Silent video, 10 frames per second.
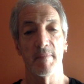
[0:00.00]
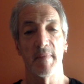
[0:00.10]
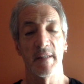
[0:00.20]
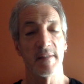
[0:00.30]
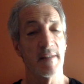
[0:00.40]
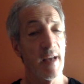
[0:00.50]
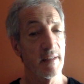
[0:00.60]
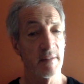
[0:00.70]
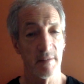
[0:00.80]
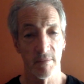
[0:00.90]
It's
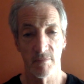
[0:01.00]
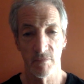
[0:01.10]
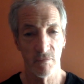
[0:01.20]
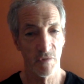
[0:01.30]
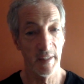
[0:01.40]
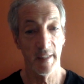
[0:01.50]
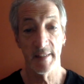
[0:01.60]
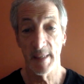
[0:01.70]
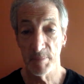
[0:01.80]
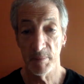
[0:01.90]
not really
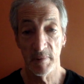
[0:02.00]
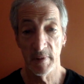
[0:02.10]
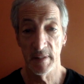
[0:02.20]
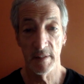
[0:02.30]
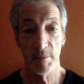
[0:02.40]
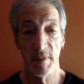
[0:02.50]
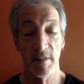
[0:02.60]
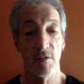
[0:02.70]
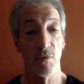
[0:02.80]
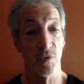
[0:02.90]
acceptable in this
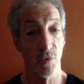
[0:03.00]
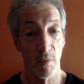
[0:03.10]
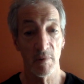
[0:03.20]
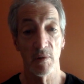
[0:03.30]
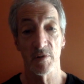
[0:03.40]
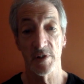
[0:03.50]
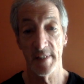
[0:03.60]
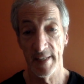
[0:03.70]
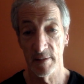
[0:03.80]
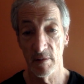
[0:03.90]
business, or normal, or
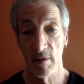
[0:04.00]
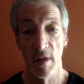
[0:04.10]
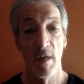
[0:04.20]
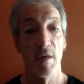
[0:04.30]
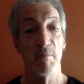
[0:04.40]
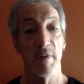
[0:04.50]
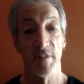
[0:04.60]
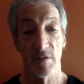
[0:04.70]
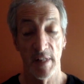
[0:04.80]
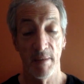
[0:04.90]
standard, but if
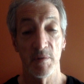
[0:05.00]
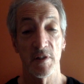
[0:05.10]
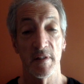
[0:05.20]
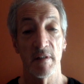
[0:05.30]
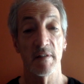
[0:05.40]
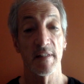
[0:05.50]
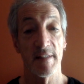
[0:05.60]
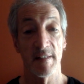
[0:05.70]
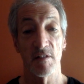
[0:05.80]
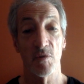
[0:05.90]
there's language in there that
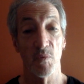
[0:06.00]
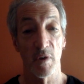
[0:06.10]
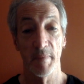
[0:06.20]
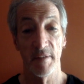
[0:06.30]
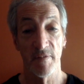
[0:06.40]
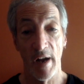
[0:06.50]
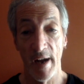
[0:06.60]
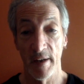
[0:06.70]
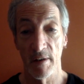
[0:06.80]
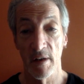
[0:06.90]
says it's a work made for
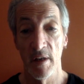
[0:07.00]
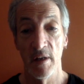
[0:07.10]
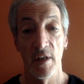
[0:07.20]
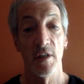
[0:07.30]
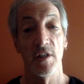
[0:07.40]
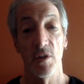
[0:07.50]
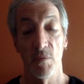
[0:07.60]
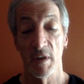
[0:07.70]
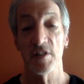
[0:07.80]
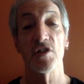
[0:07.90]
hire, you'd
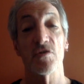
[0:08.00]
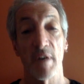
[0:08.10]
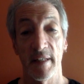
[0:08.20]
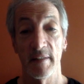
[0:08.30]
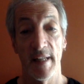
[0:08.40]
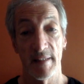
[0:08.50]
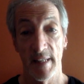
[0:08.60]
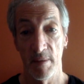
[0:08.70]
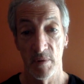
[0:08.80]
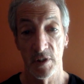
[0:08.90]
want to strike that
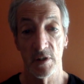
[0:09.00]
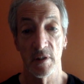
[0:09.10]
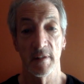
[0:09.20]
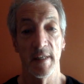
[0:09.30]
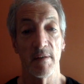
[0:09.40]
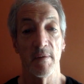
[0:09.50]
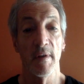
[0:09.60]
language. Now,